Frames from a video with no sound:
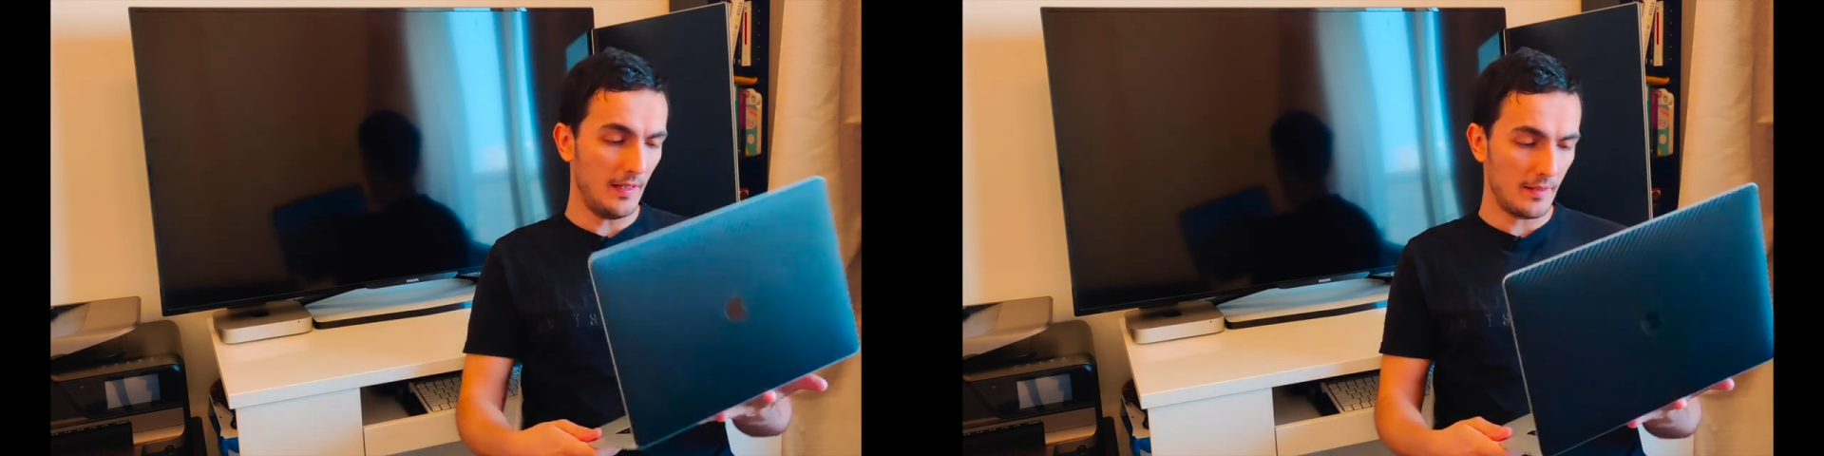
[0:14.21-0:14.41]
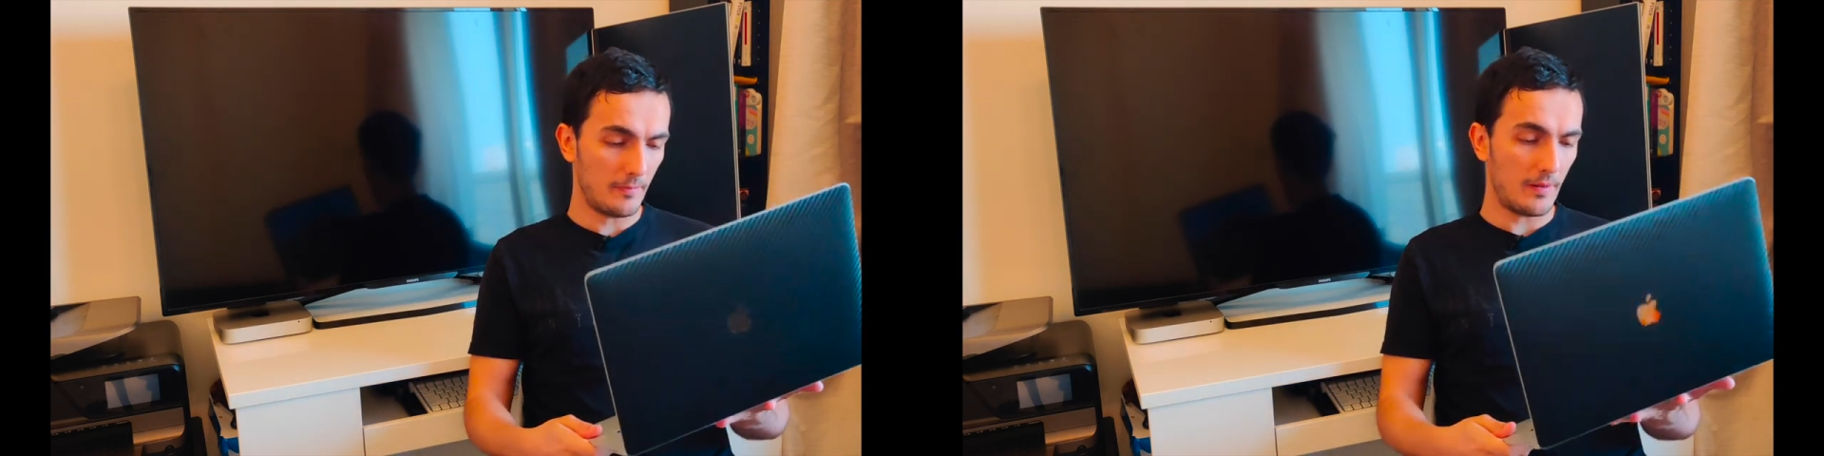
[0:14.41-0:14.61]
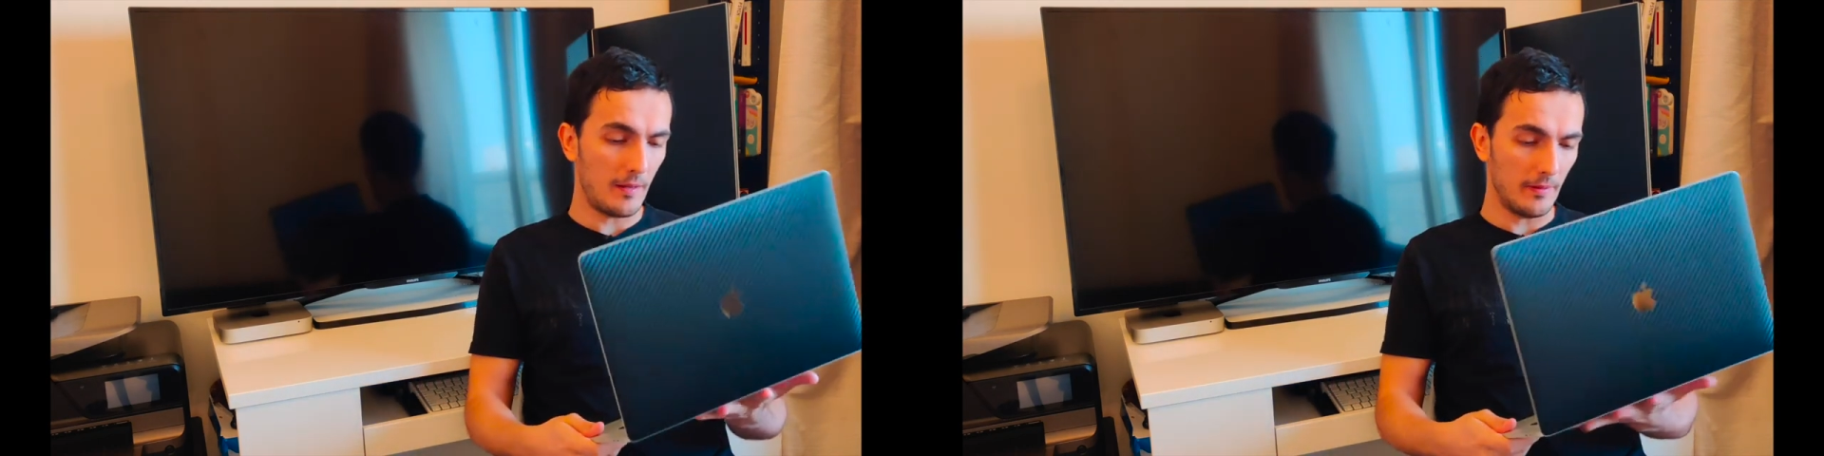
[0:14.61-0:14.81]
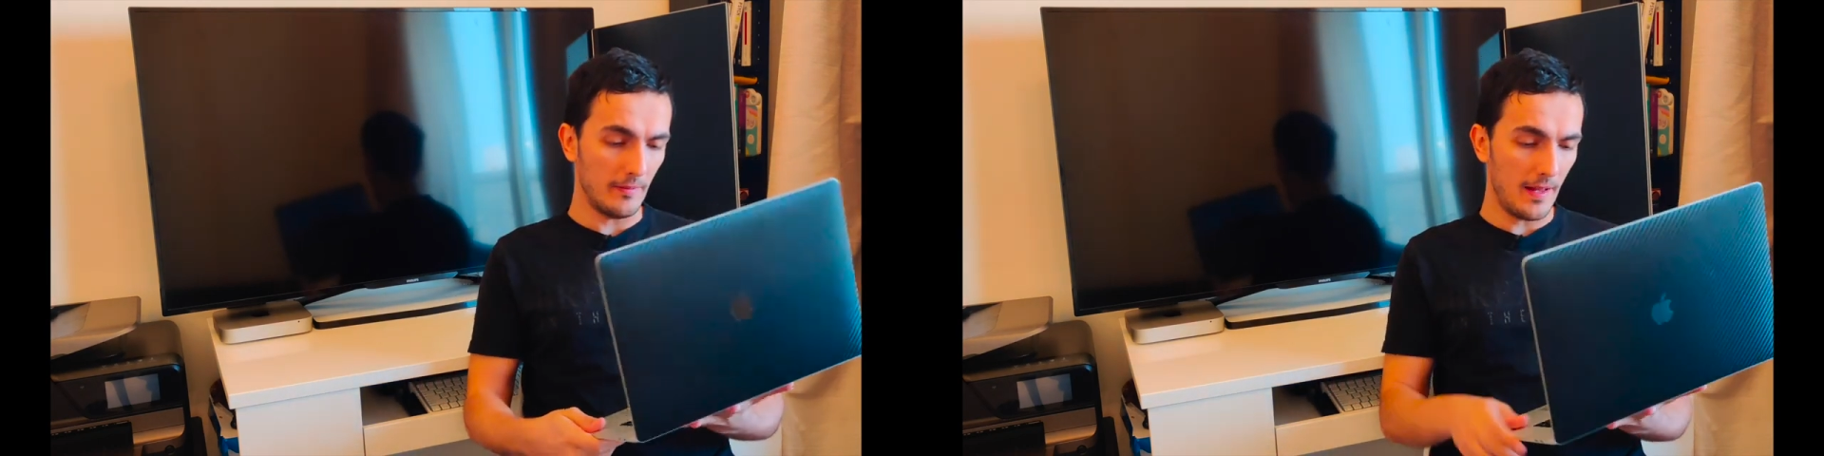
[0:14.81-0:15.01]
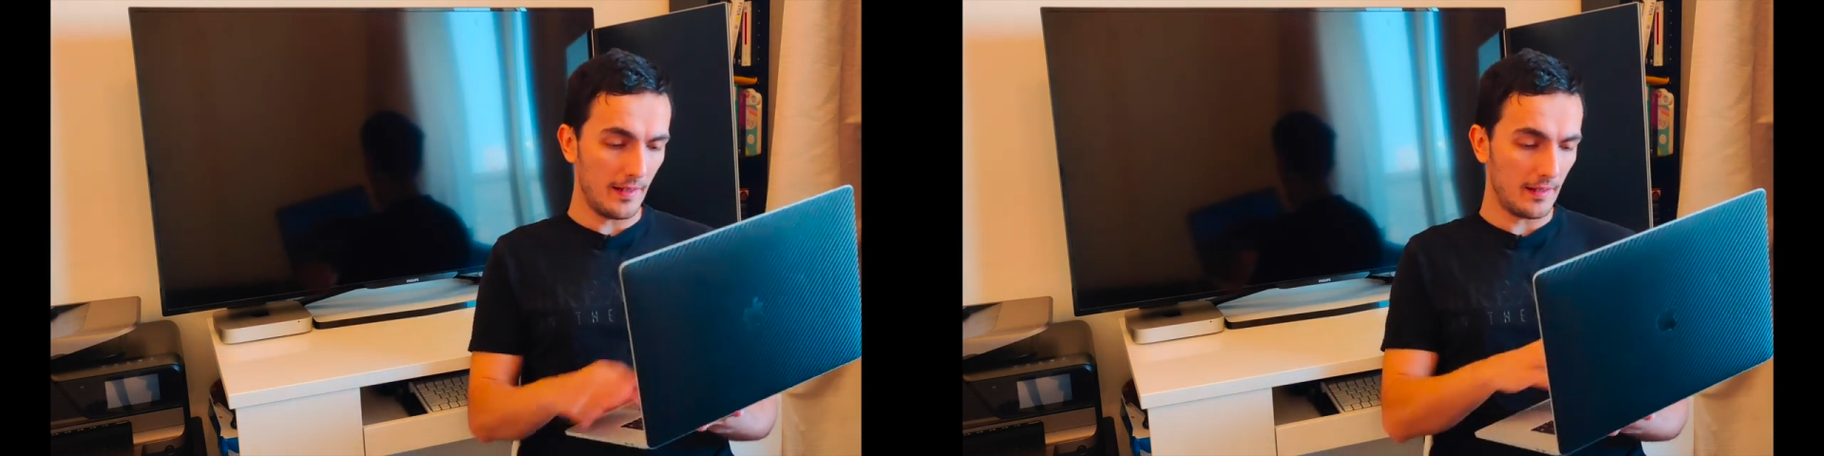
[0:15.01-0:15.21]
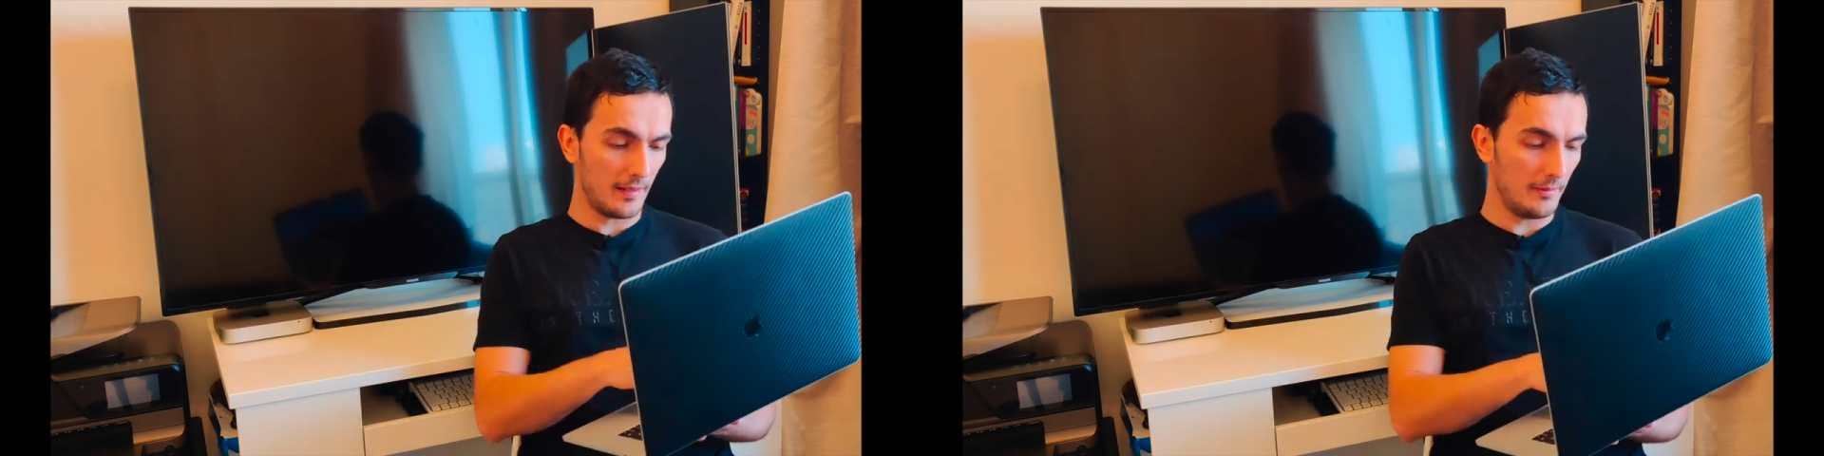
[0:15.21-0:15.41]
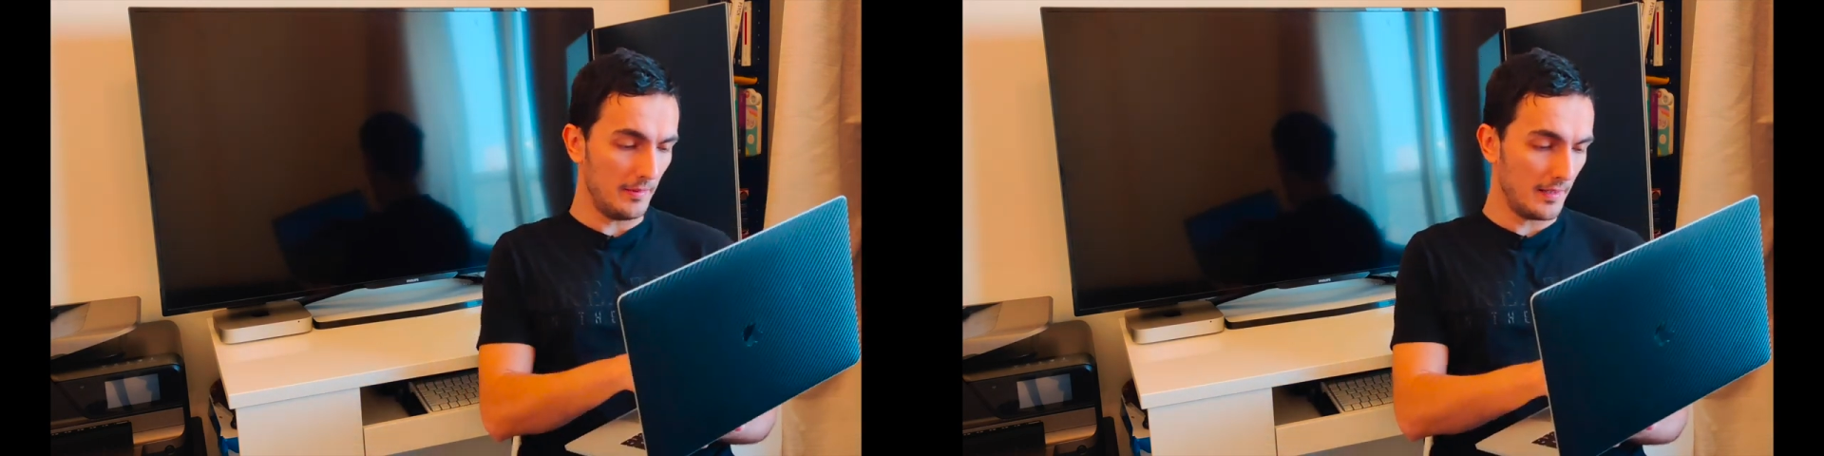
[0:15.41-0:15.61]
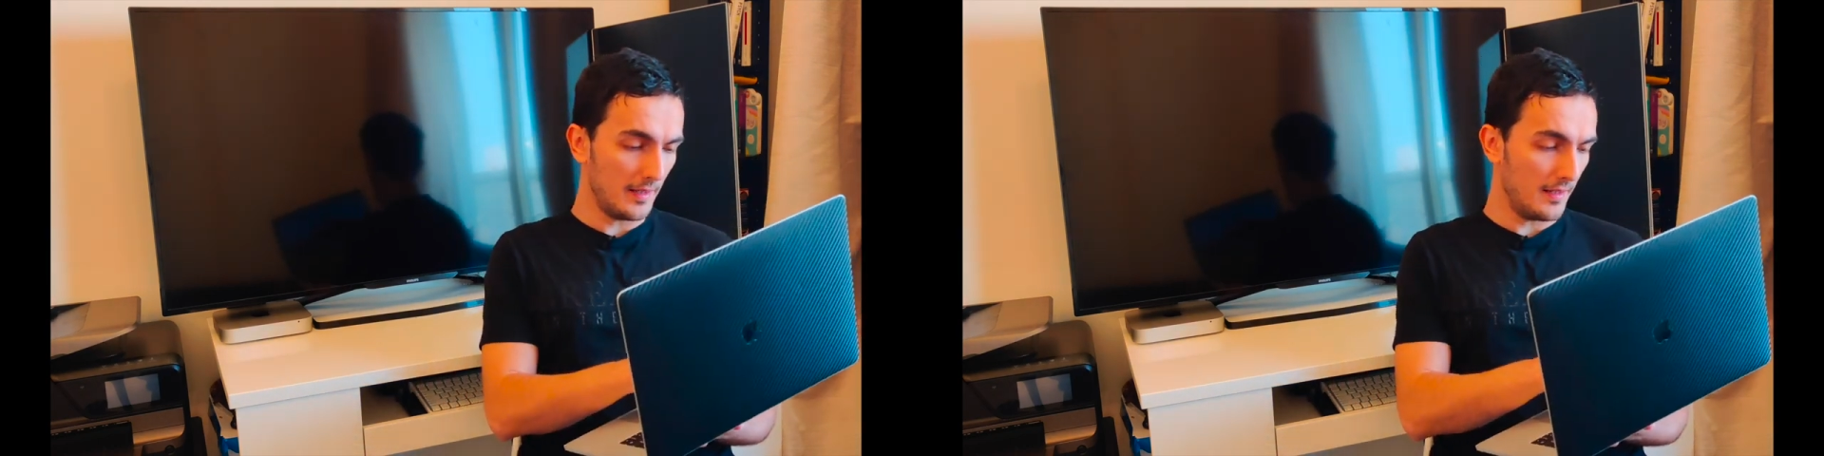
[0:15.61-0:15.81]
is problematic
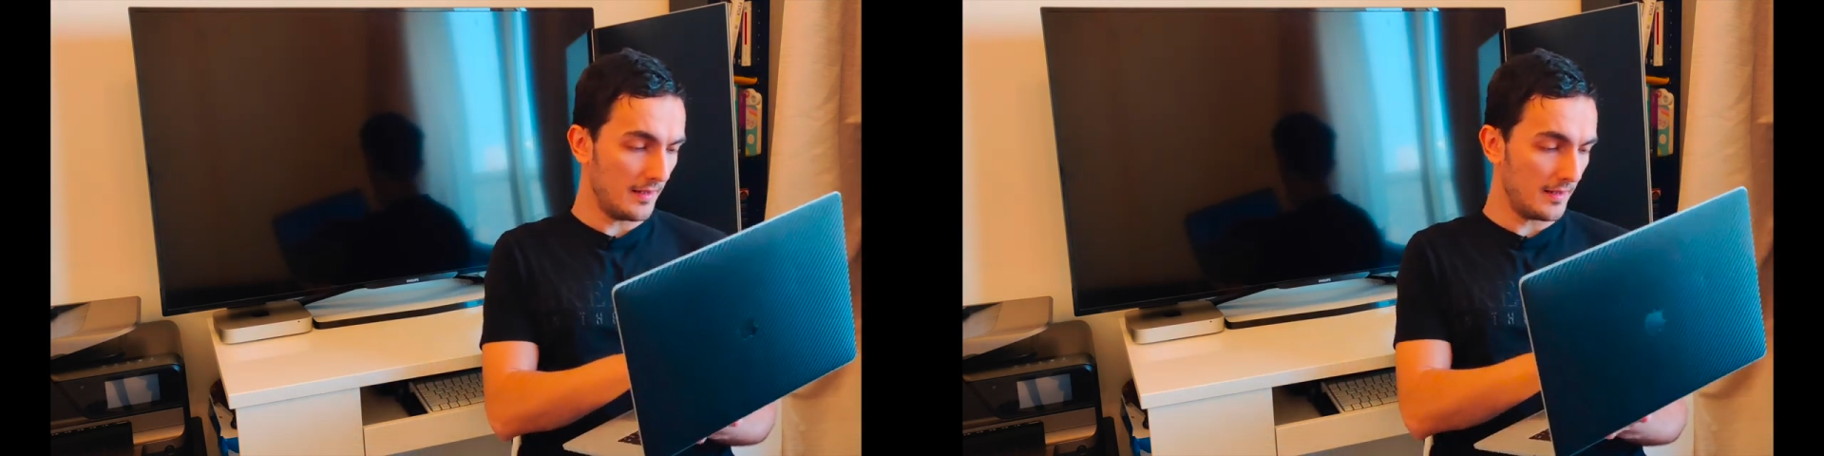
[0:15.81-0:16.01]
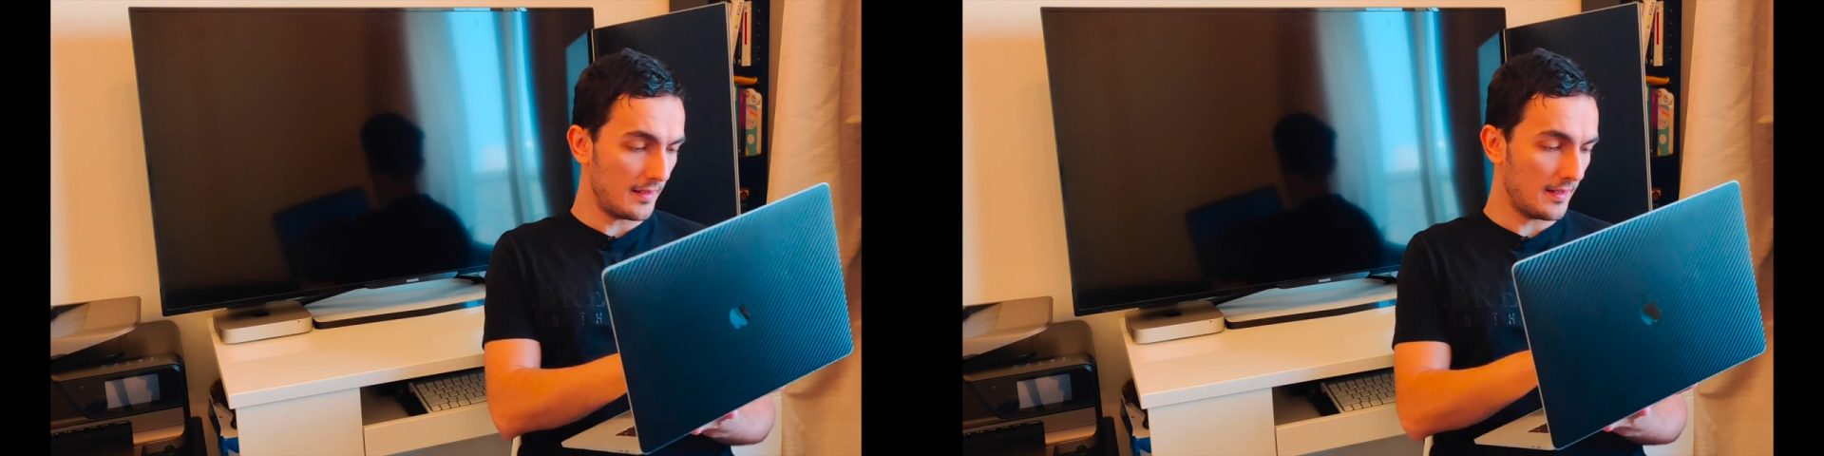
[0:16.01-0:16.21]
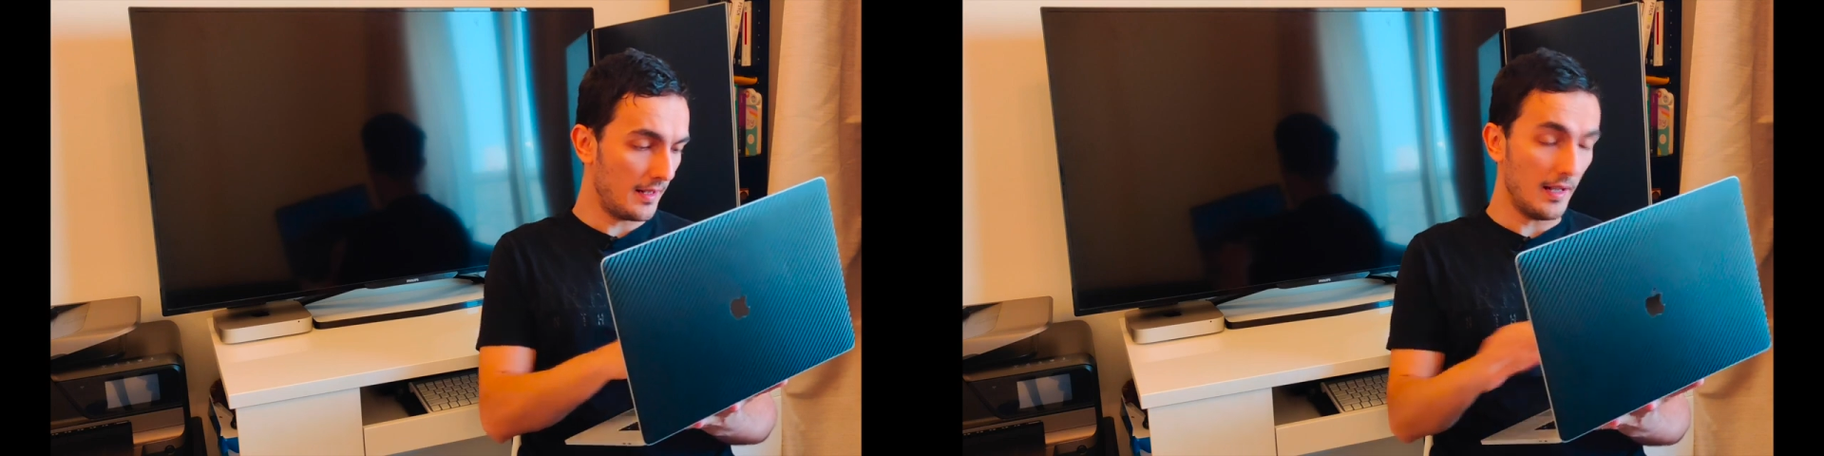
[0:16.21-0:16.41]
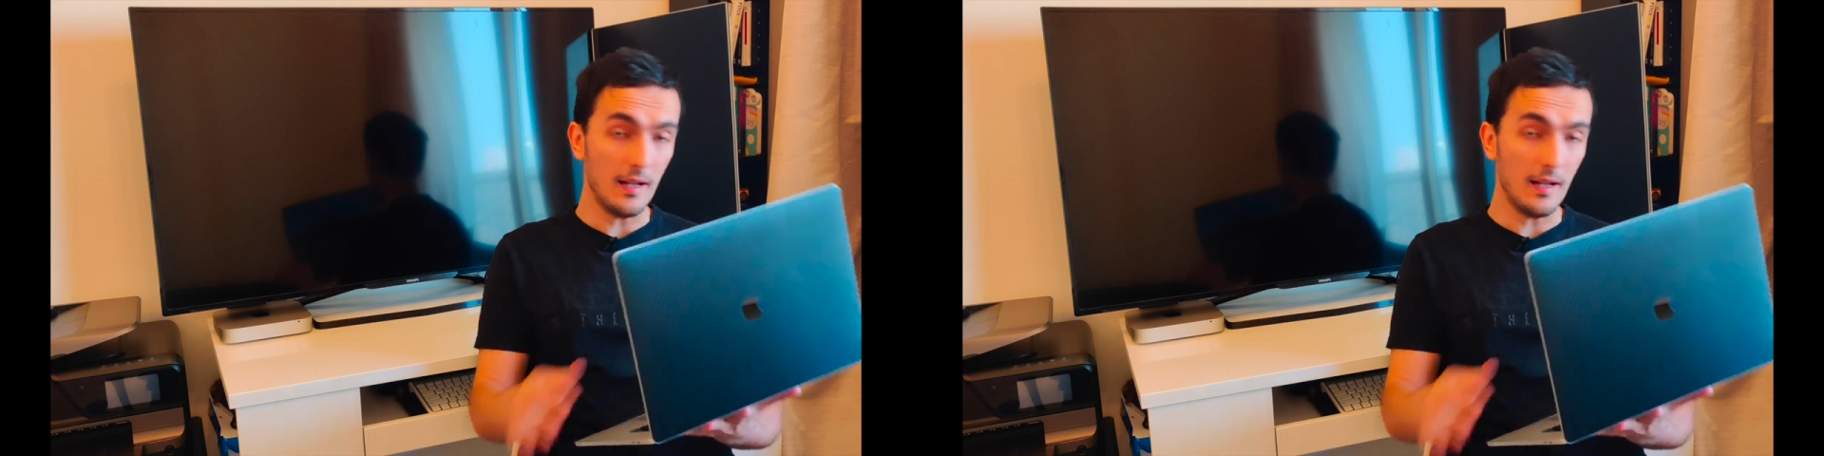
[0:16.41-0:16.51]
because